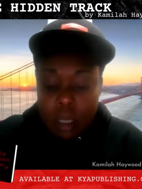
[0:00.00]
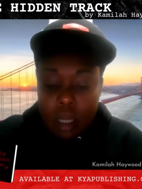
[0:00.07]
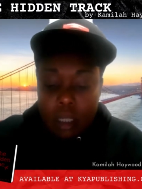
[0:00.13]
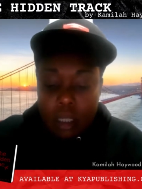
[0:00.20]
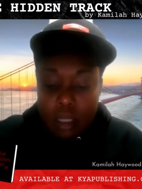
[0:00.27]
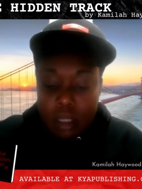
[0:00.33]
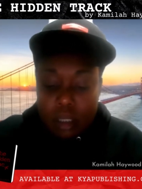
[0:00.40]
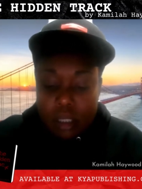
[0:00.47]

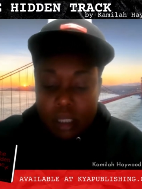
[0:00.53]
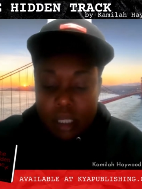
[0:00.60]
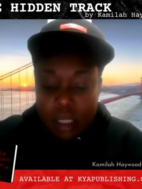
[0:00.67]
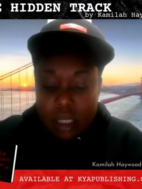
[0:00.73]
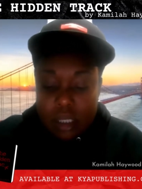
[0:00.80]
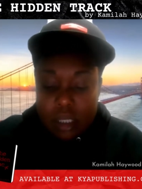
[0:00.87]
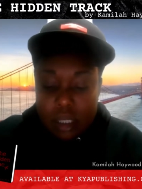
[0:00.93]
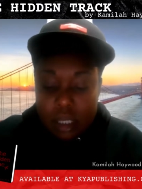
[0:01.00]
A little
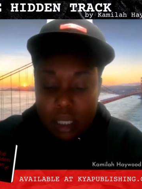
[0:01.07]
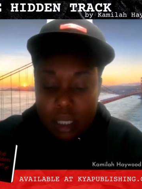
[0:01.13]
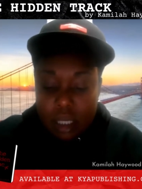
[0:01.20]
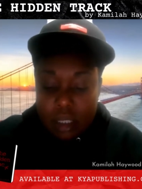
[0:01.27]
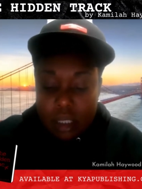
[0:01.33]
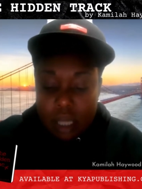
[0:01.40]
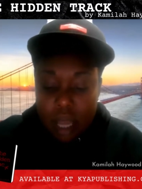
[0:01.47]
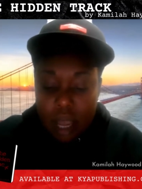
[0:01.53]

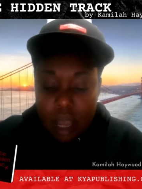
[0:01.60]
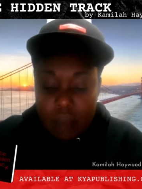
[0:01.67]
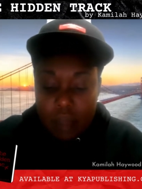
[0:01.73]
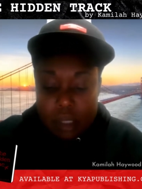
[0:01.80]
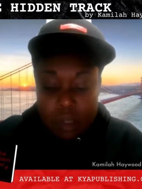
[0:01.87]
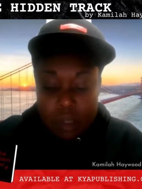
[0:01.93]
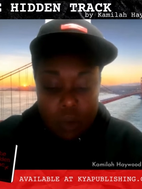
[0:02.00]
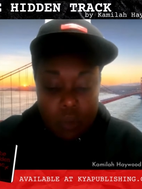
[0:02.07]
C&C time
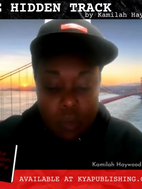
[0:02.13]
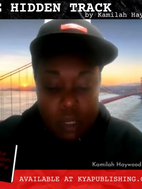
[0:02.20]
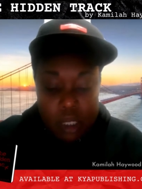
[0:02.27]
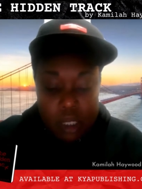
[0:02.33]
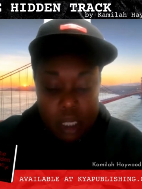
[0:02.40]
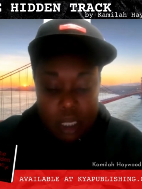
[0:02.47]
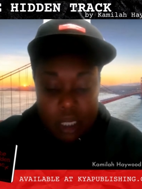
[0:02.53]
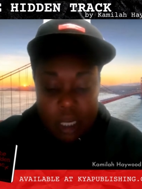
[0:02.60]
is
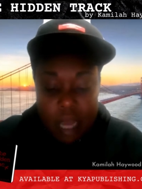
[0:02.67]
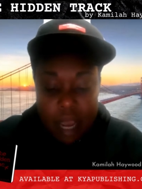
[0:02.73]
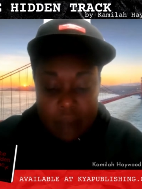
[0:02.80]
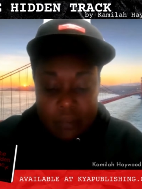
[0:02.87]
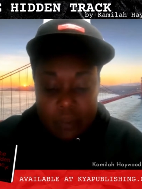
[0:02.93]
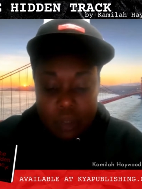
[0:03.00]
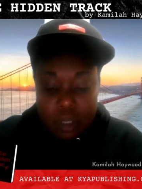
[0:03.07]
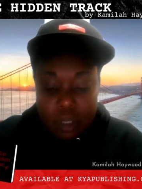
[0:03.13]
always needed
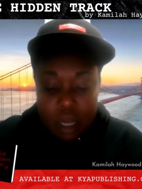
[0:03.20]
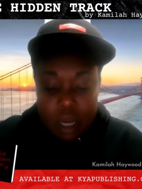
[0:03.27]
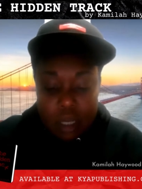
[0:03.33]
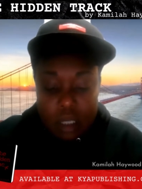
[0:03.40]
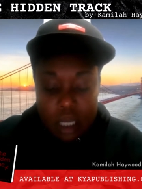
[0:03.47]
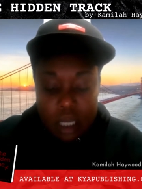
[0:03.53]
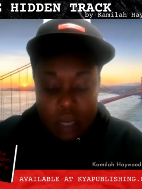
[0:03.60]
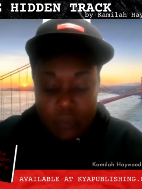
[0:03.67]
after a
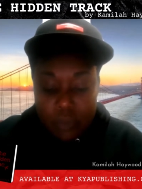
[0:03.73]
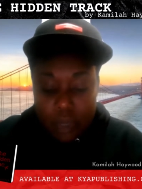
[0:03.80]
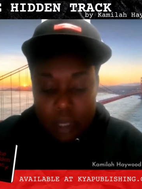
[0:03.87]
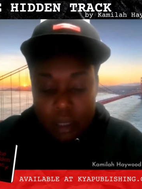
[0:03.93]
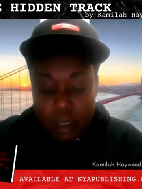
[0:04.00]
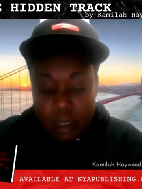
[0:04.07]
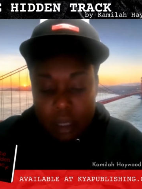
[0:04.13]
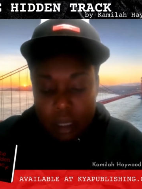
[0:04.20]
long day of
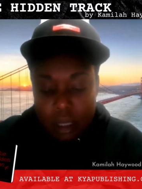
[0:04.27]
work.